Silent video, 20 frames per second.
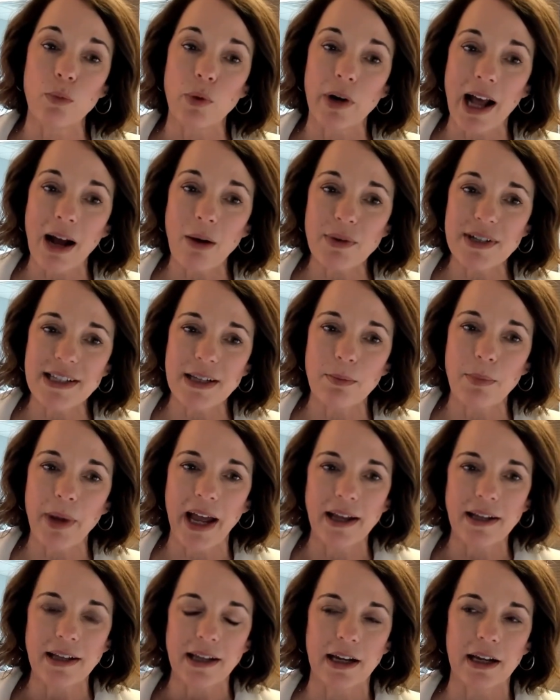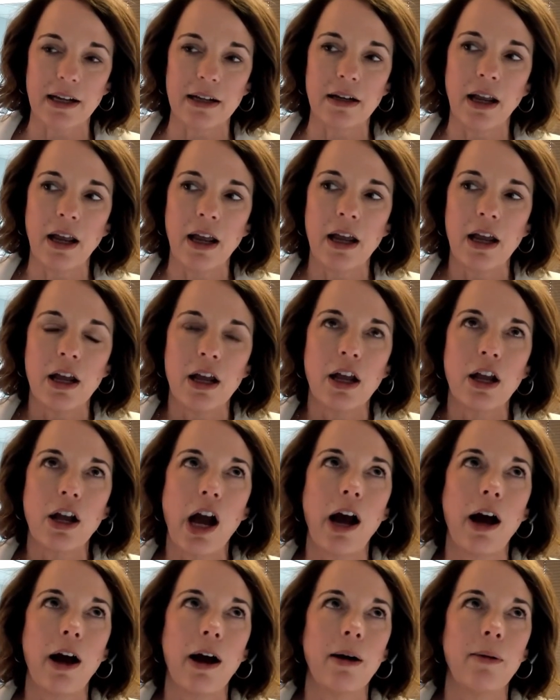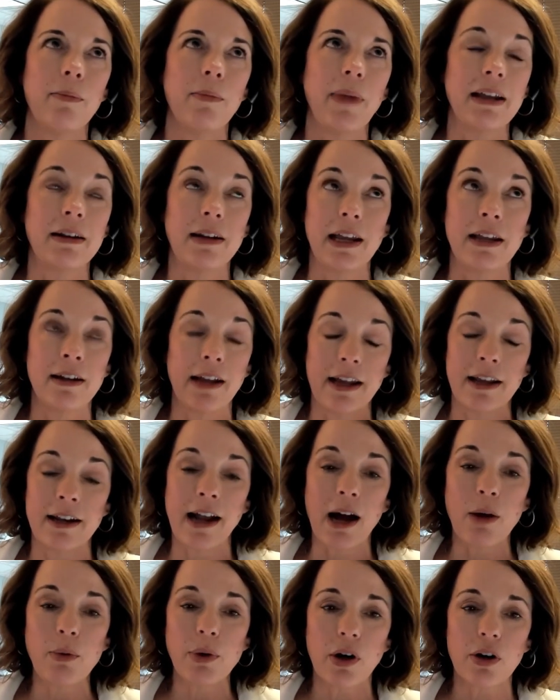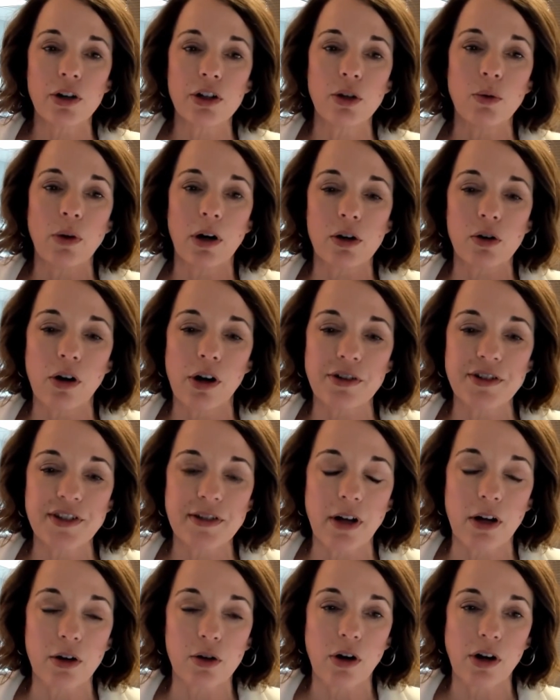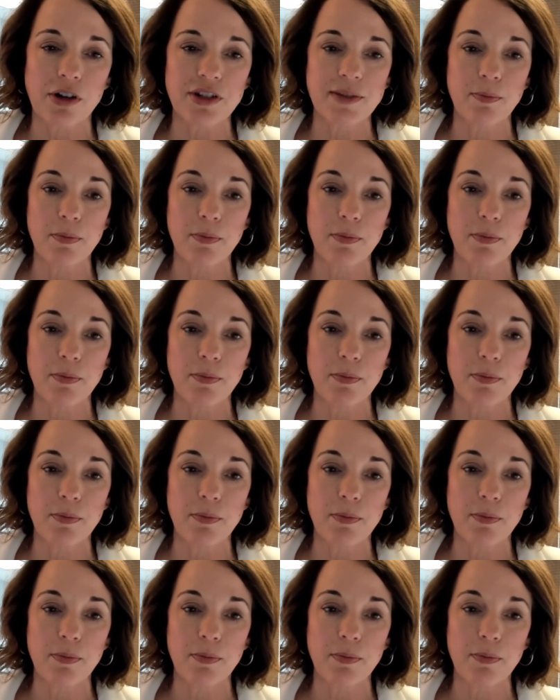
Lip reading: when I was in banking, and I would argue across